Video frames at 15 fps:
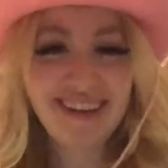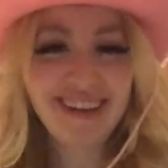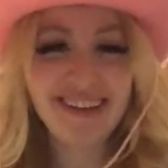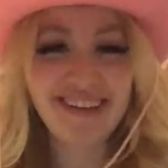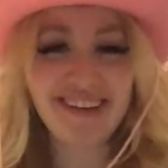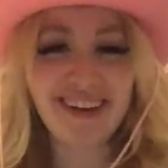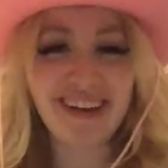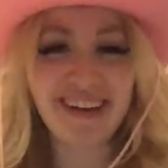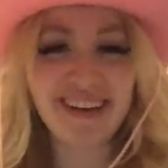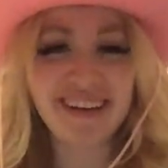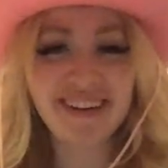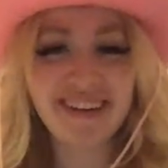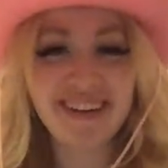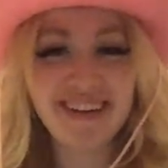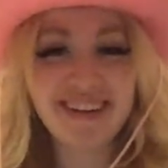Okay,
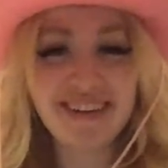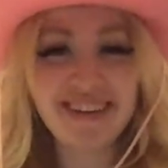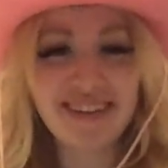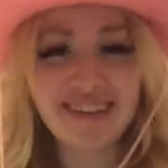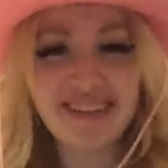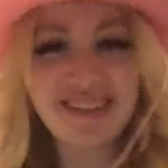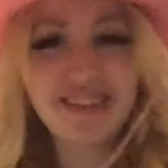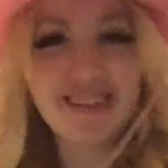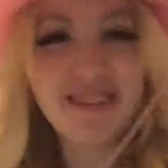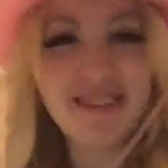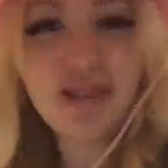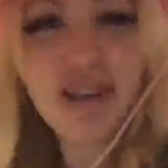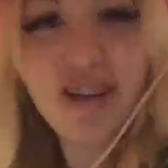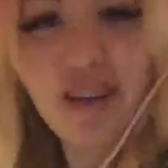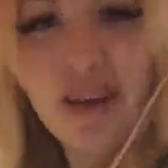
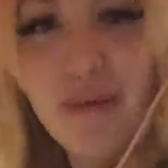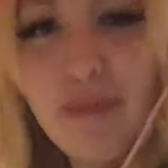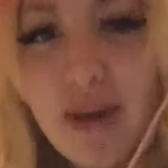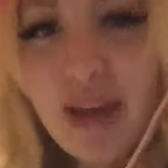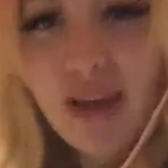should I like make